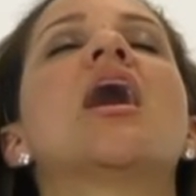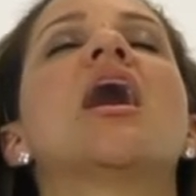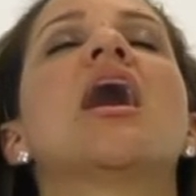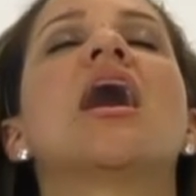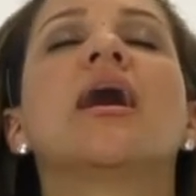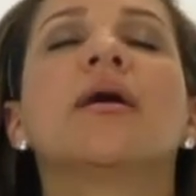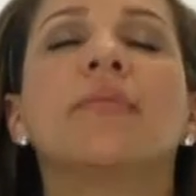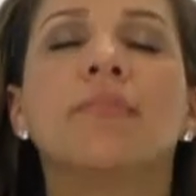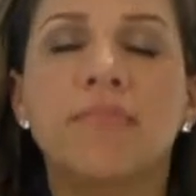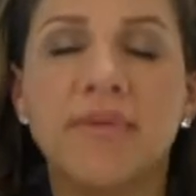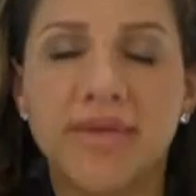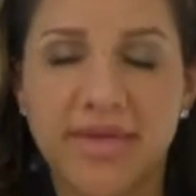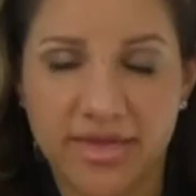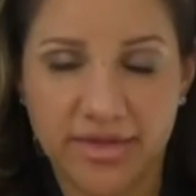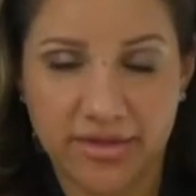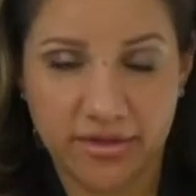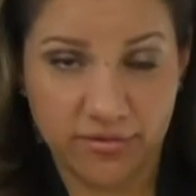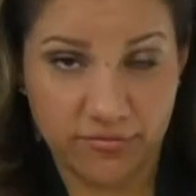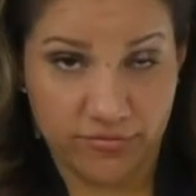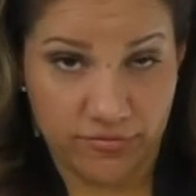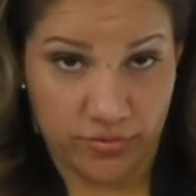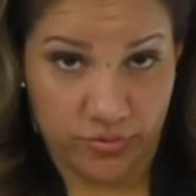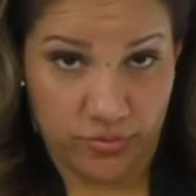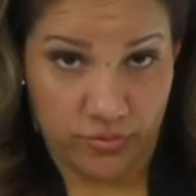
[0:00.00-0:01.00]
I beg
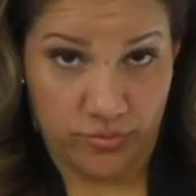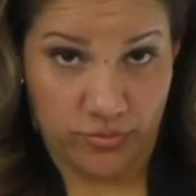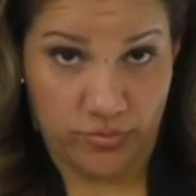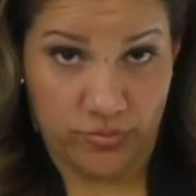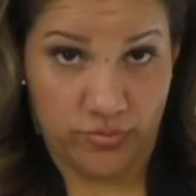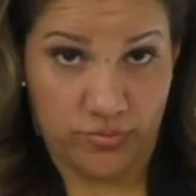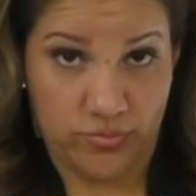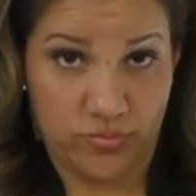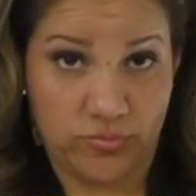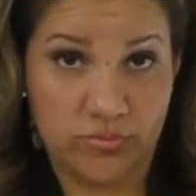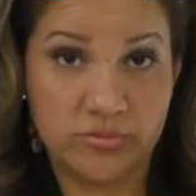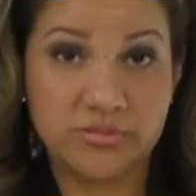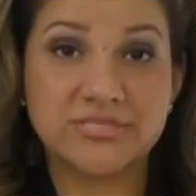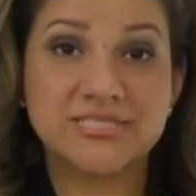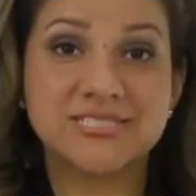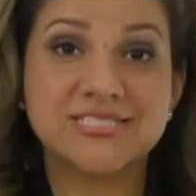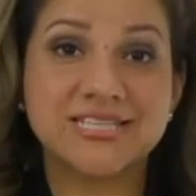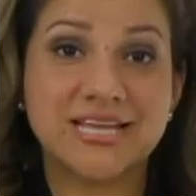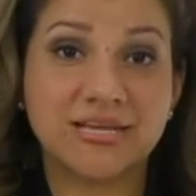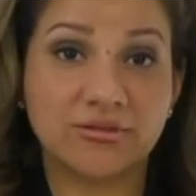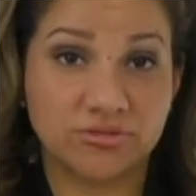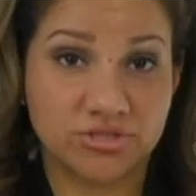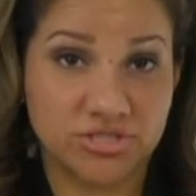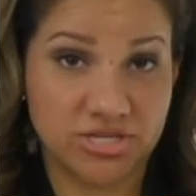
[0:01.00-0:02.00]
of you,
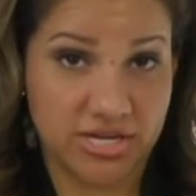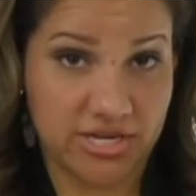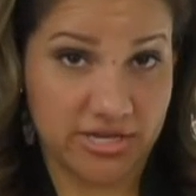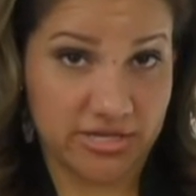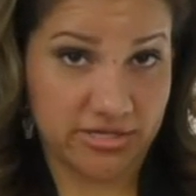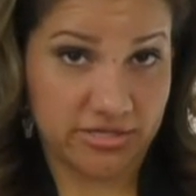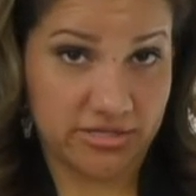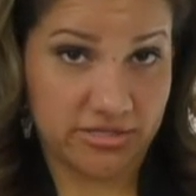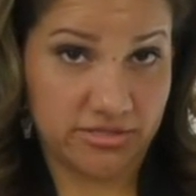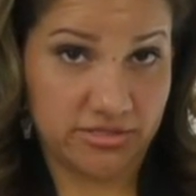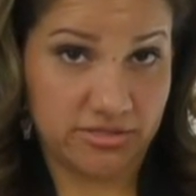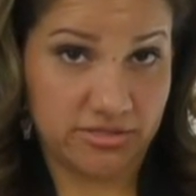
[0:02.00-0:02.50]
sound check.